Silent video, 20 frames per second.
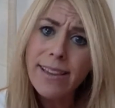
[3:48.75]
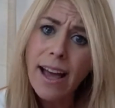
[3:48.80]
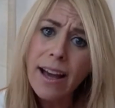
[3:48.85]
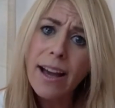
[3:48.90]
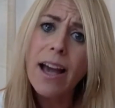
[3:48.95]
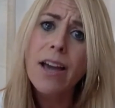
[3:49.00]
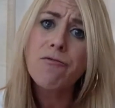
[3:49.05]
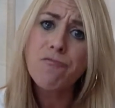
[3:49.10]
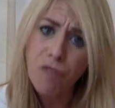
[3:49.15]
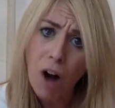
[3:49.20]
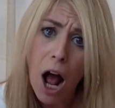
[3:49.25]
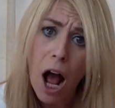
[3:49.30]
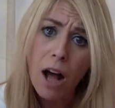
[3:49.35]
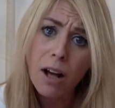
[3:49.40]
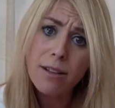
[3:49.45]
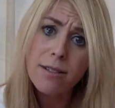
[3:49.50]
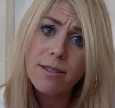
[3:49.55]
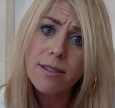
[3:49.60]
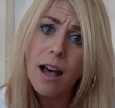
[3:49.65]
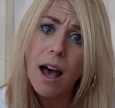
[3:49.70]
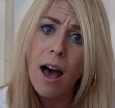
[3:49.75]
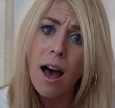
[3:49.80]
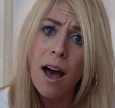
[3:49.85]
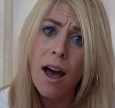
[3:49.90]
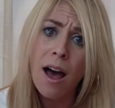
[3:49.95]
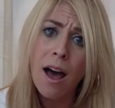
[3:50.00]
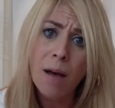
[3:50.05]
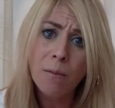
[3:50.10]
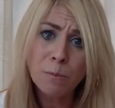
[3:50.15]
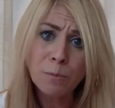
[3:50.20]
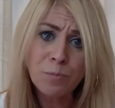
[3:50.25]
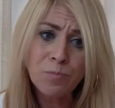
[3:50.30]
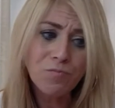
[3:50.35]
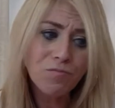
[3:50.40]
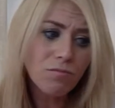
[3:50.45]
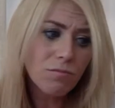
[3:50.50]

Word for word: That guy rocks. Um,